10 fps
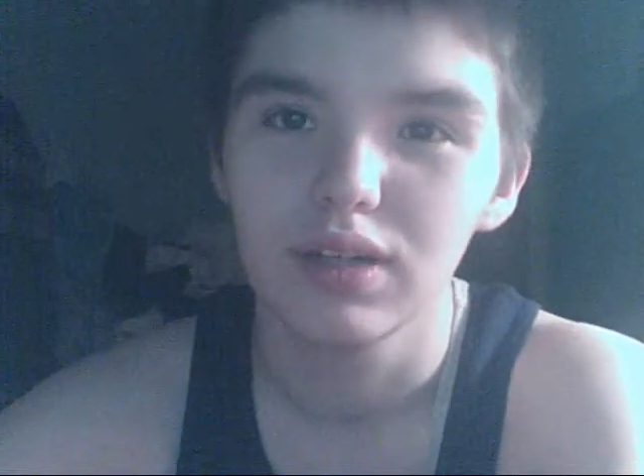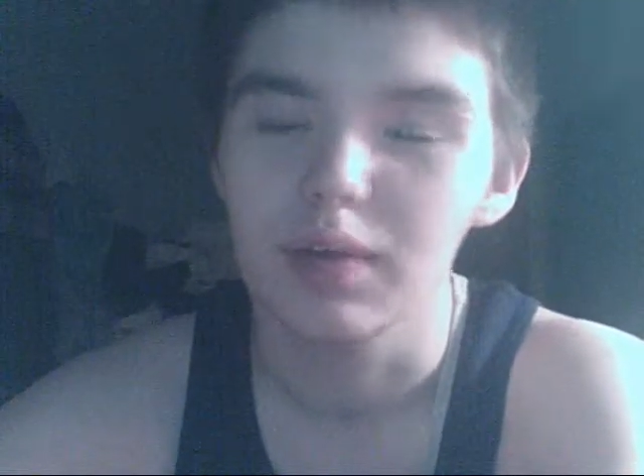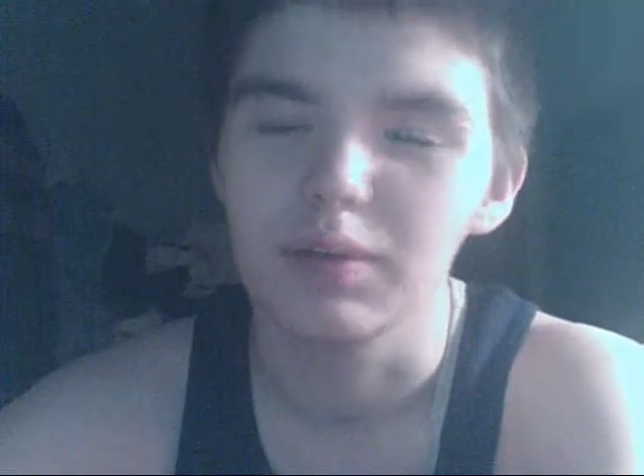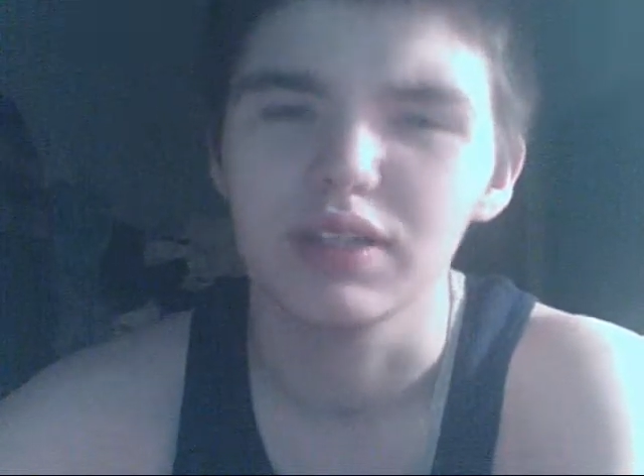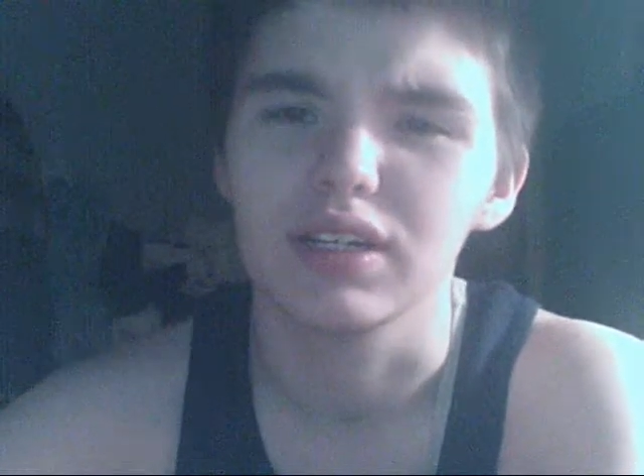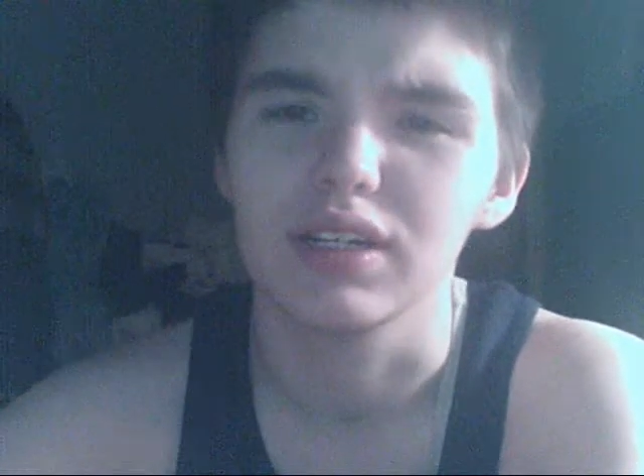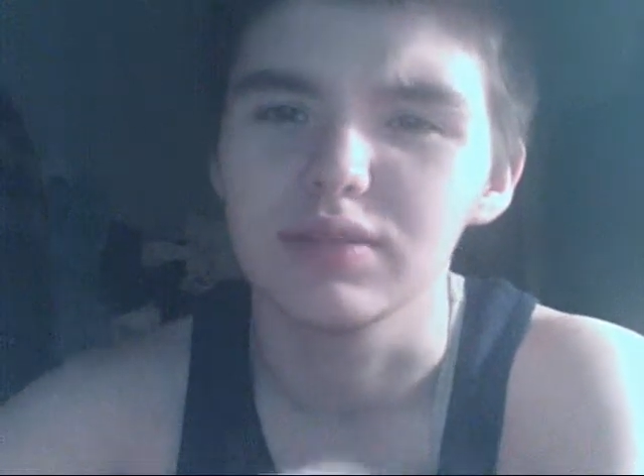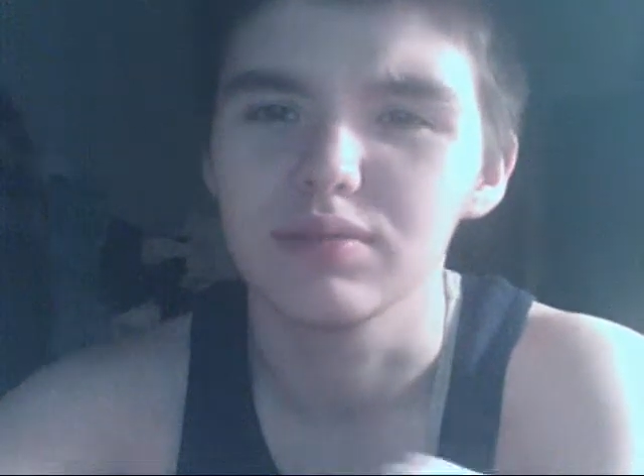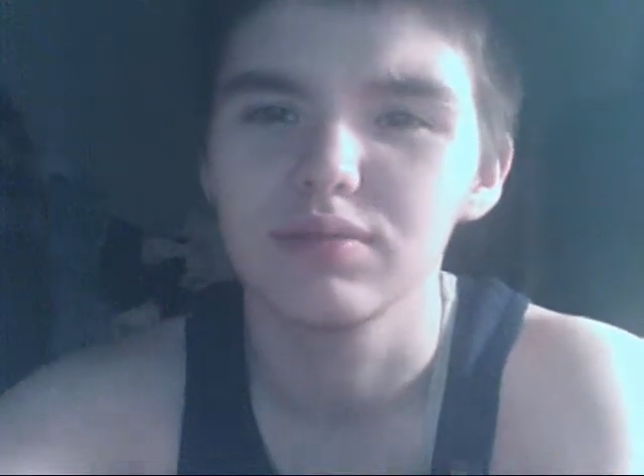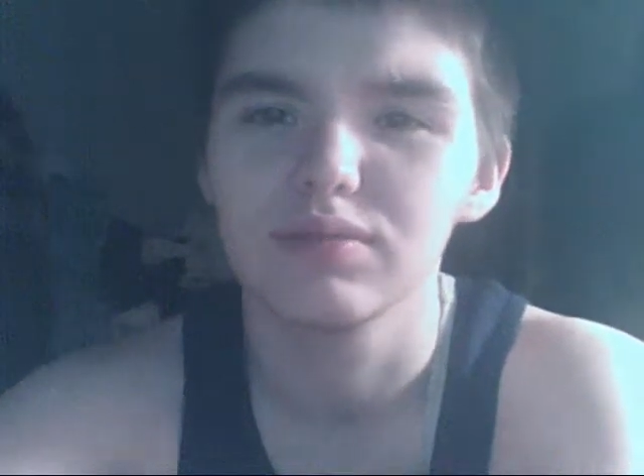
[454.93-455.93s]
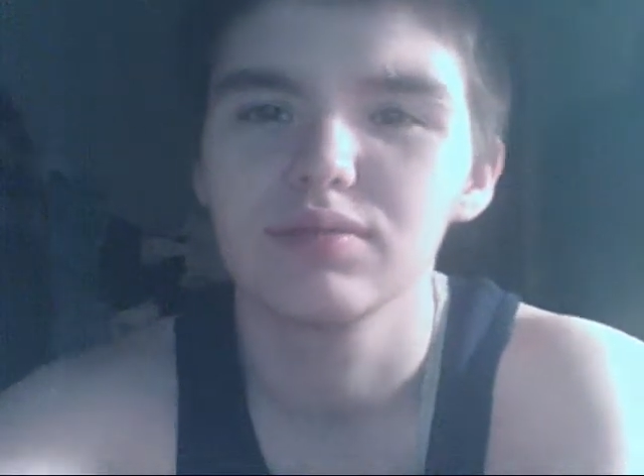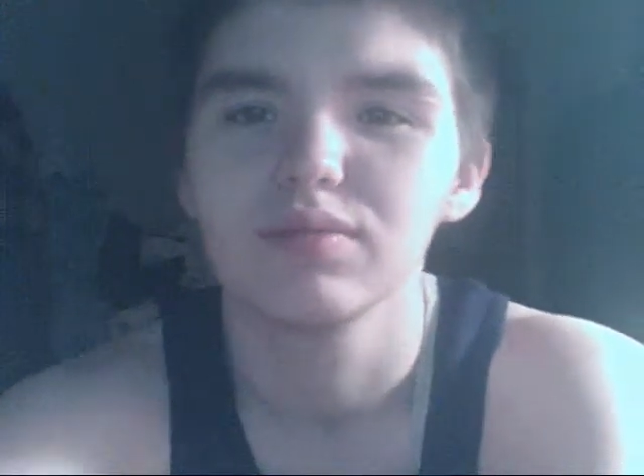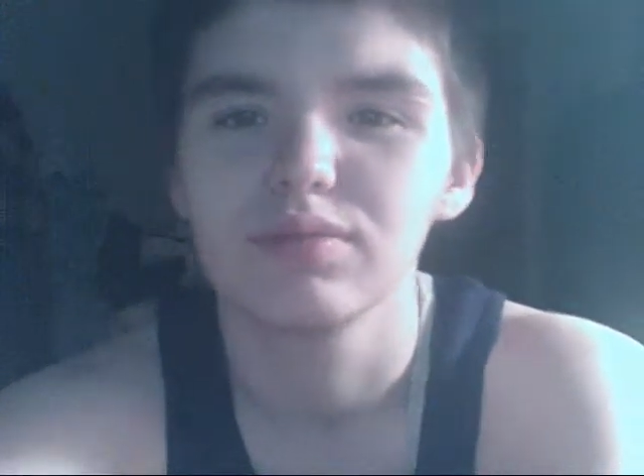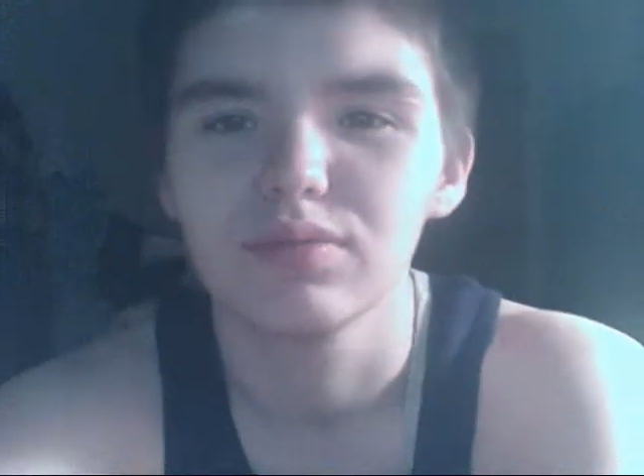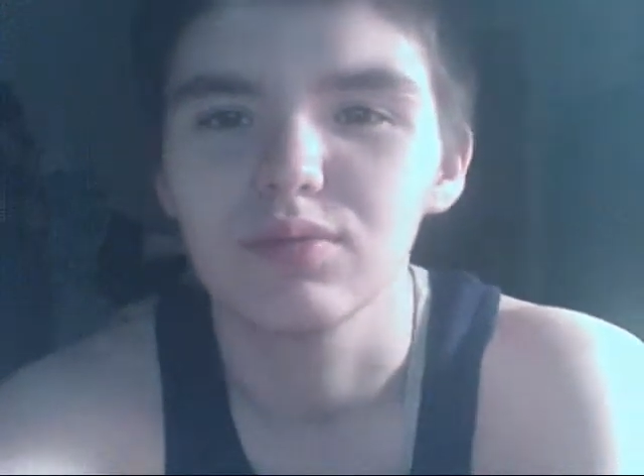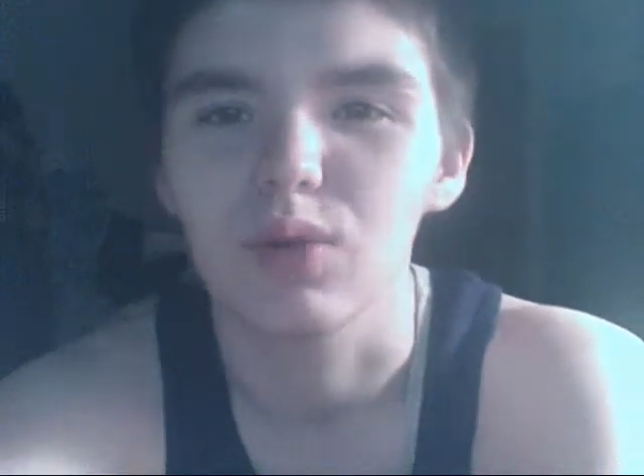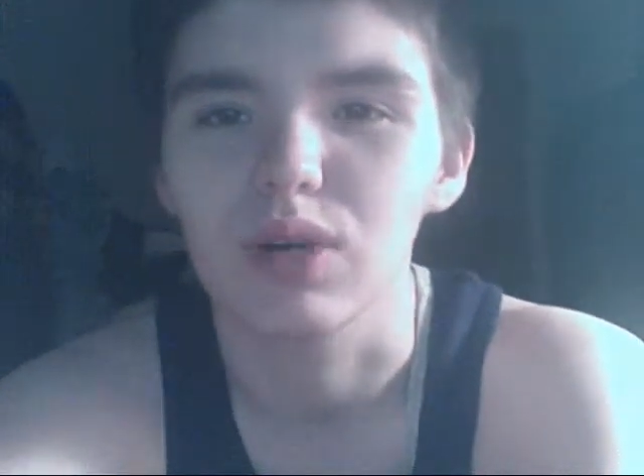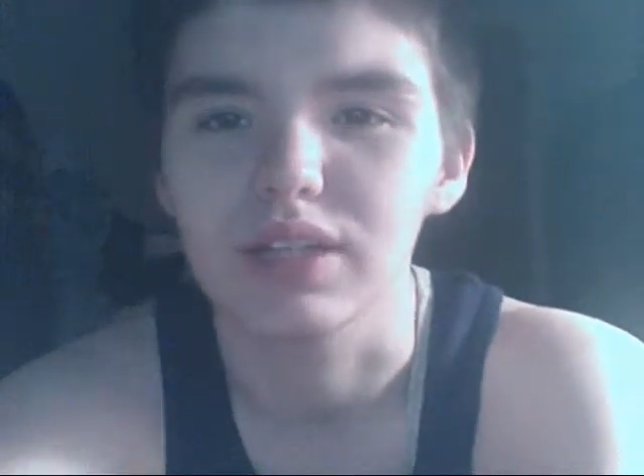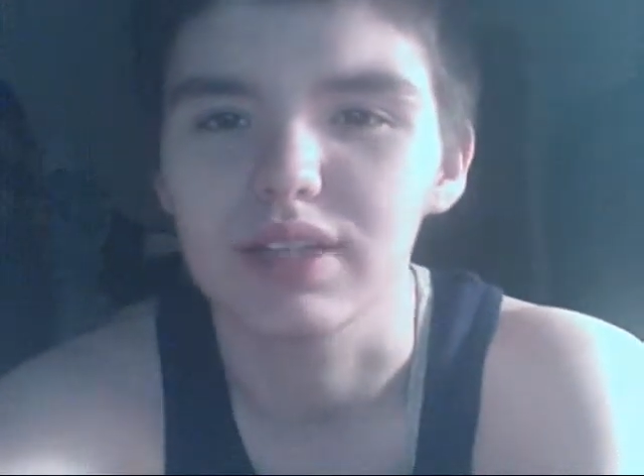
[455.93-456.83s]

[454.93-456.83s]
The warning